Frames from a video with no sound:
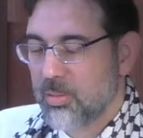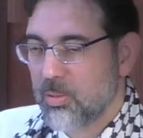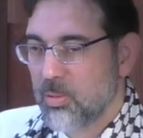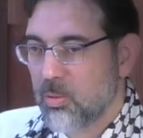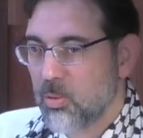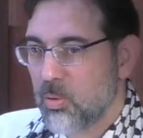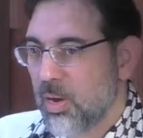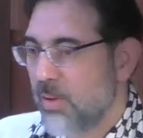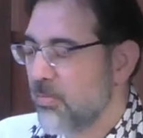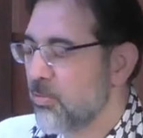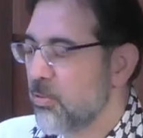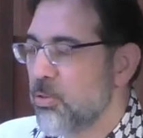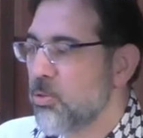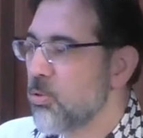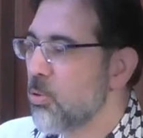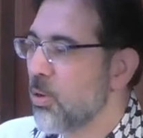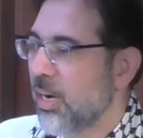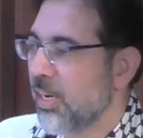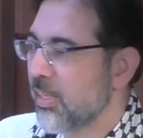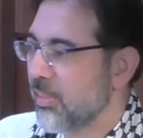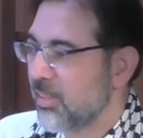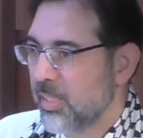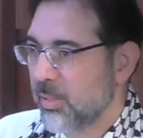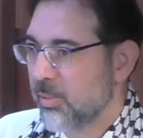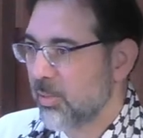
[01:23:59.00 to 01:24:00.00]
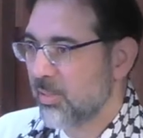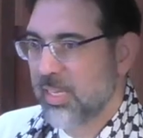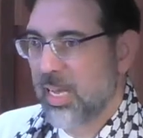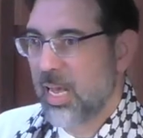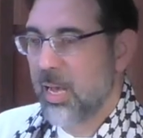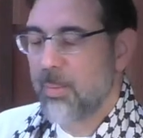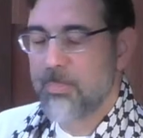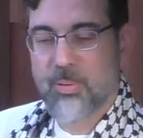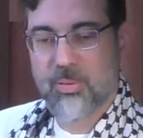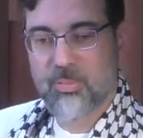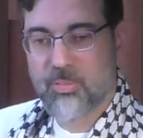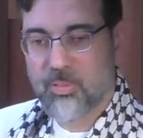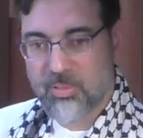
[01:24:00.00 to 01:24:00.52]
who have no idea what
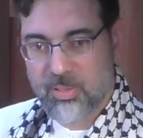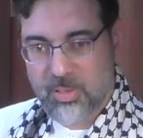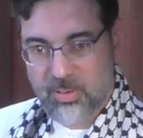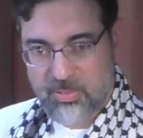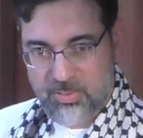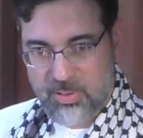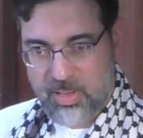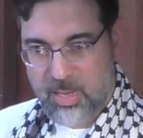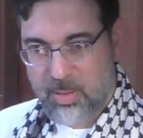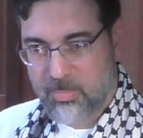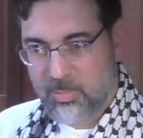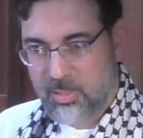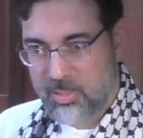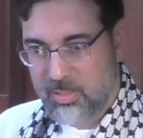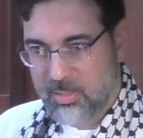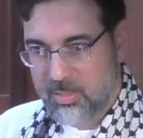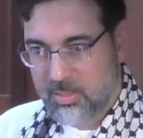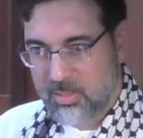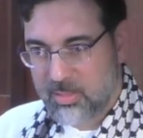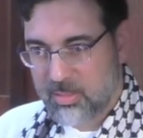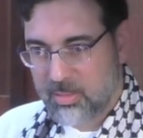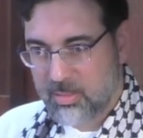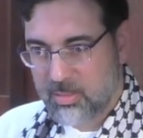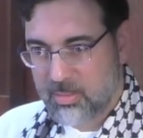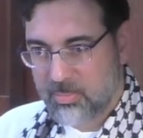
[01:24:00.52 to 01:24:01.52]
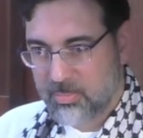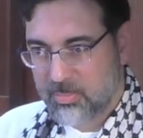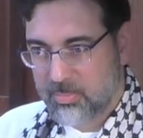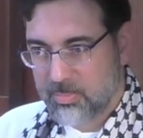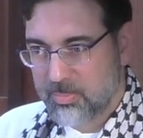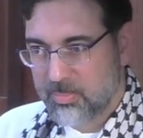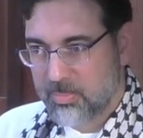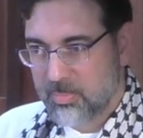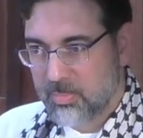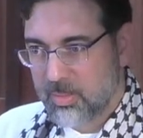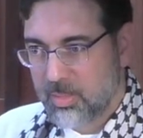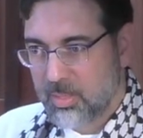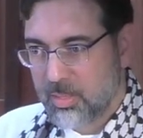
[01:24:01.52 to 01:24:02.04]
happened to their families.
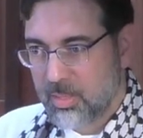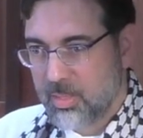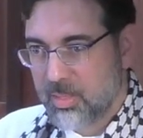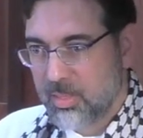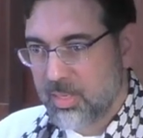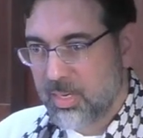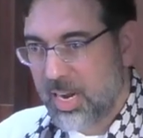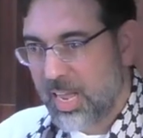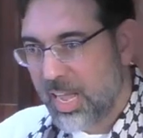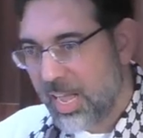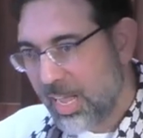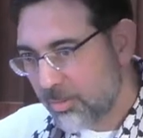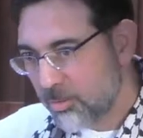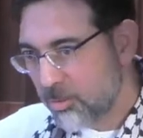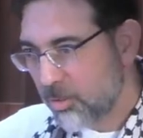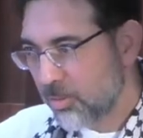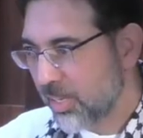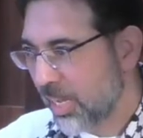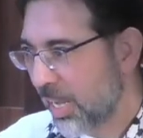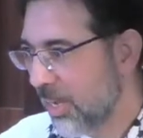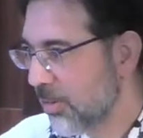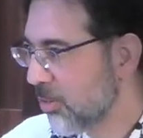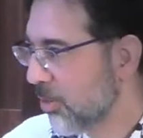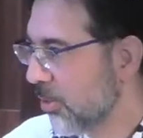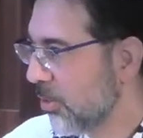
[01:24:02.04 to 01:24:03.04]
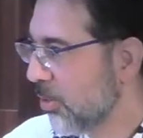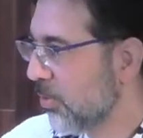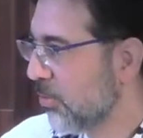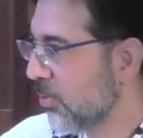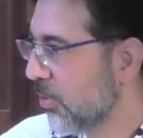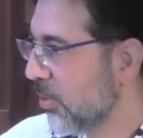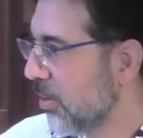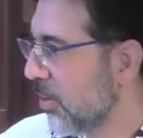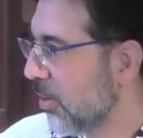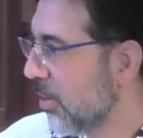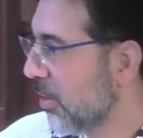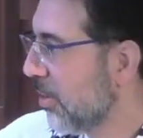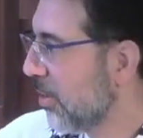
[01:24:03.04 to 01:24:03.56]
That I had to counsel
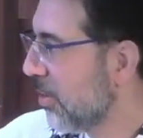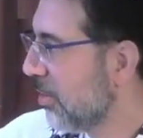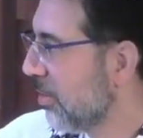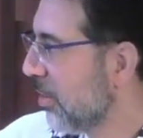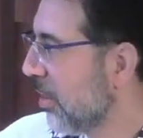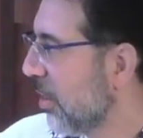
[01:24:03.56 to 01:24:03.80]
over the